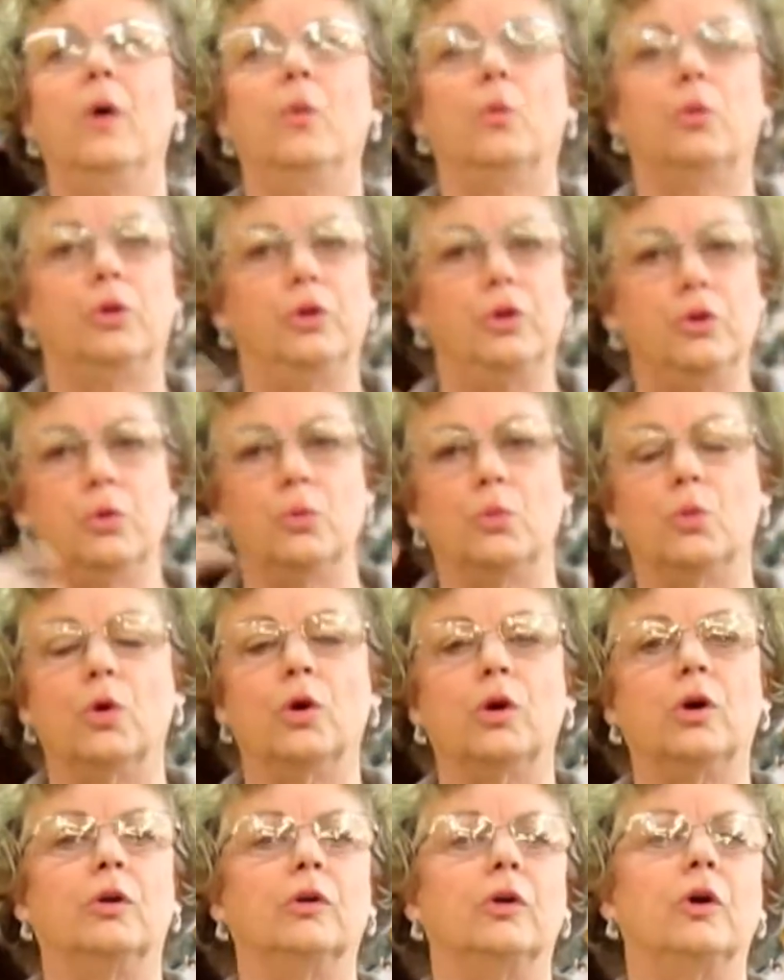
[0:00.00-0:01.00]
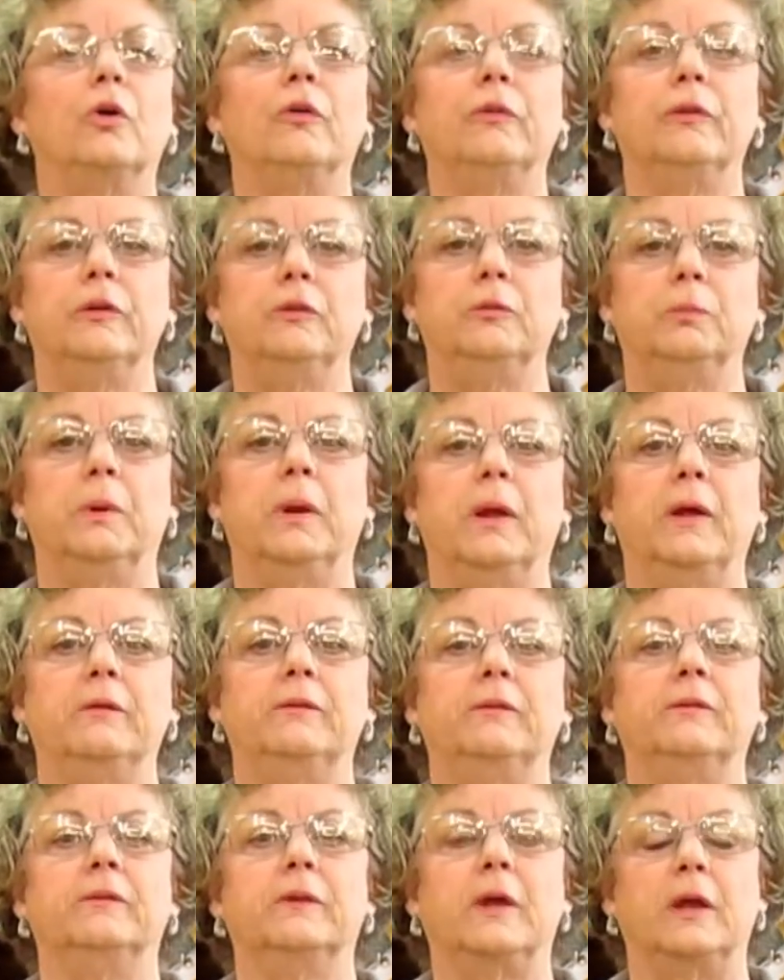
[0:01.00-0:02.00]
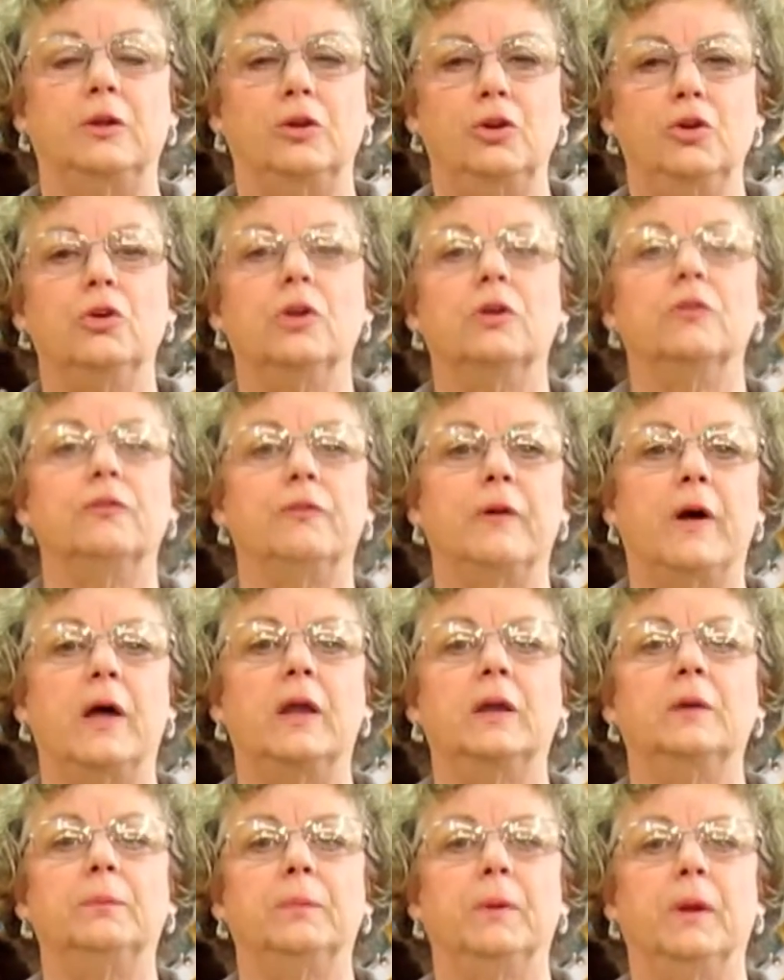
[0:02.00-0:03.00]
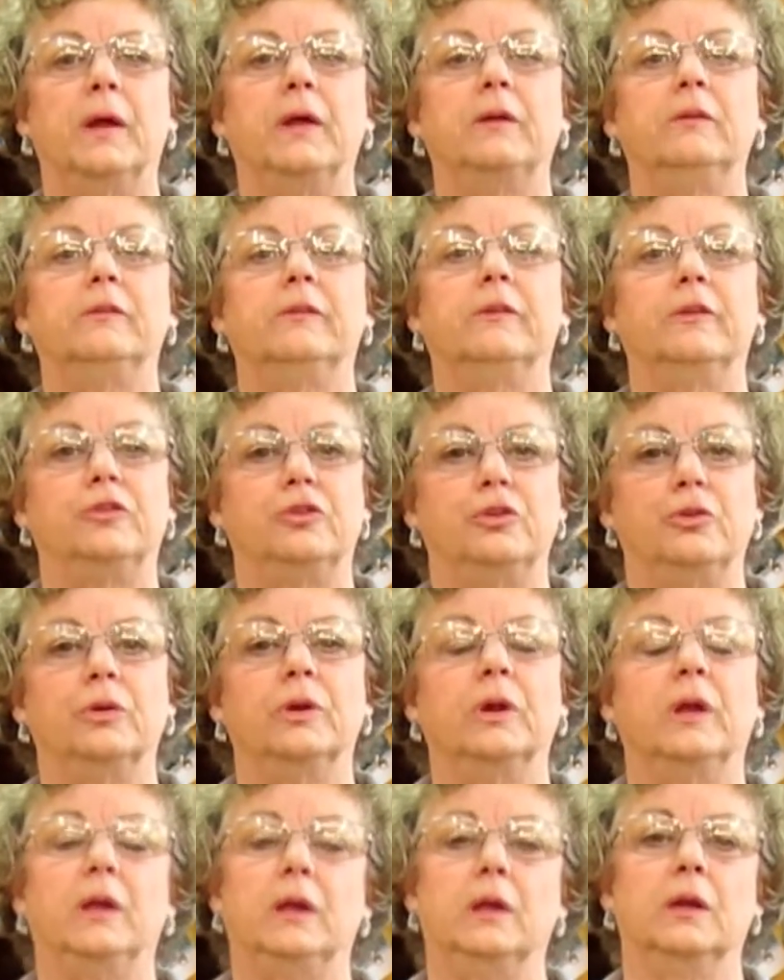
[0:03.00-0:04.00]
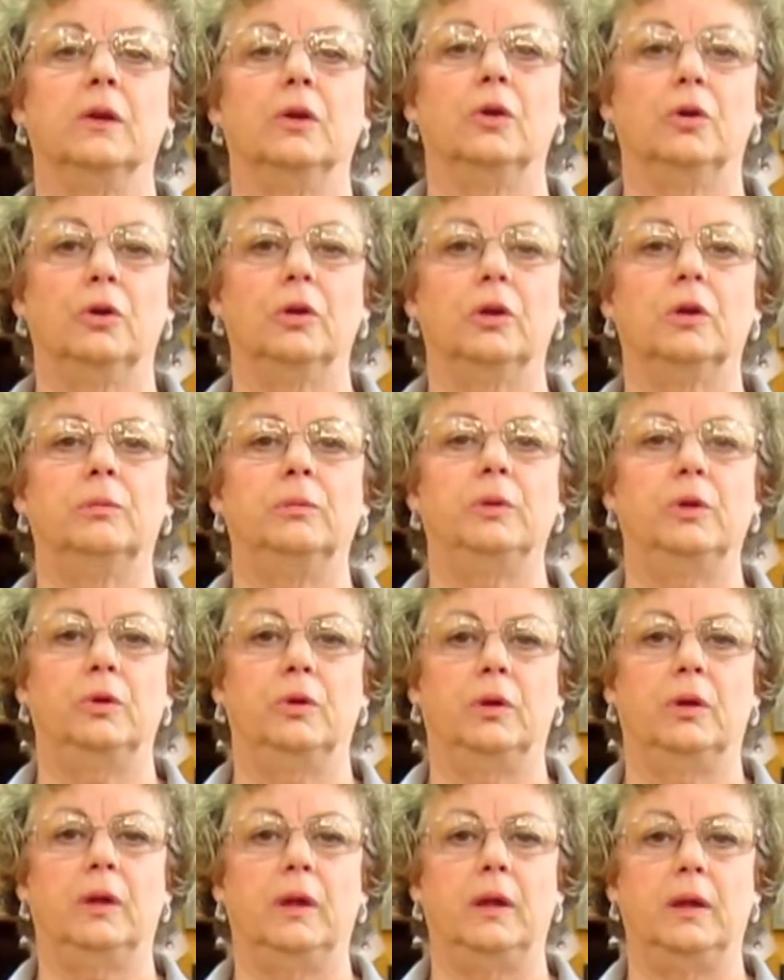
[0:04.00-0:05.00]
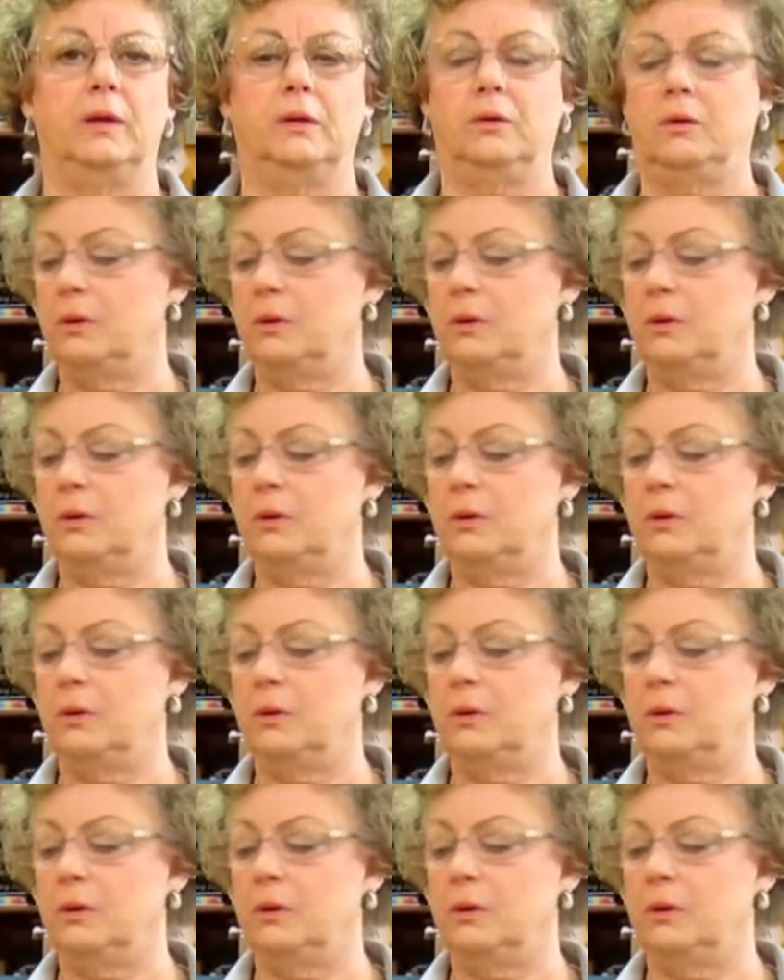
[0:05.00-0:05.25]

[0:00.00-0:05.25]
where you can work on all these places, and you can find a place that you and he can learn to communicate.